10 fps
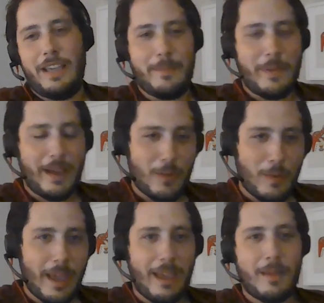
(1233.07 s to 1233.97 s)
And by the
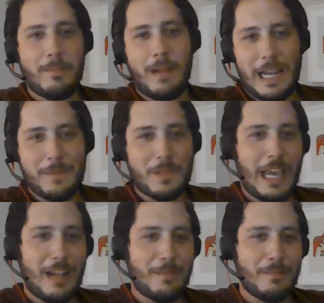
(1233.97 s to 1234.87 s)
way, my name's
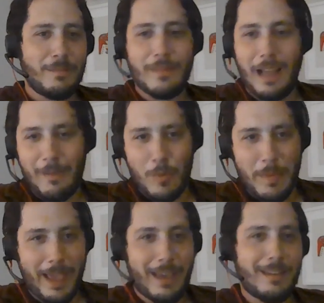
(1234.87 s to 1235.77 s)
Adam. I'm a
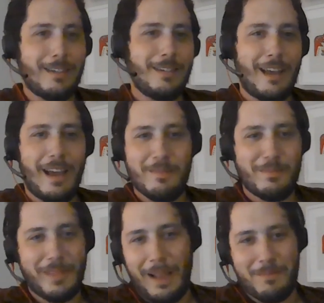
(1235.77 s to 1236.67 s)
man.
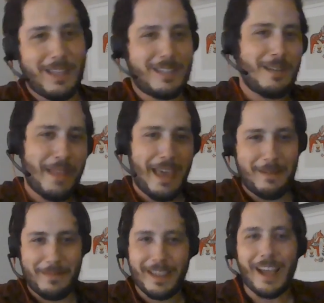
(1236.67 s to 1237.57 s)
I'm this, I'm
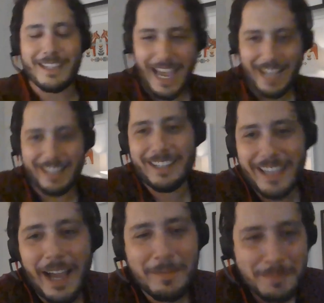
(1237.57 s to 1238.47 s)
that. Yeah, exactly.
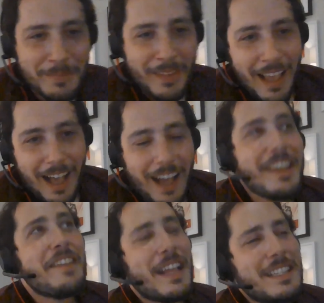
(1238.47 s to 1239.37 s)
Yeah.
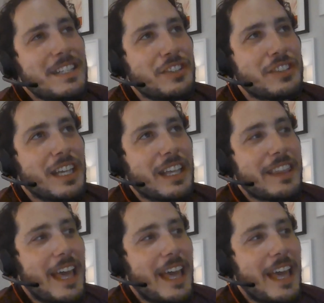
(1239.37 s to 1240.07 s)
Yeah, that's interesting.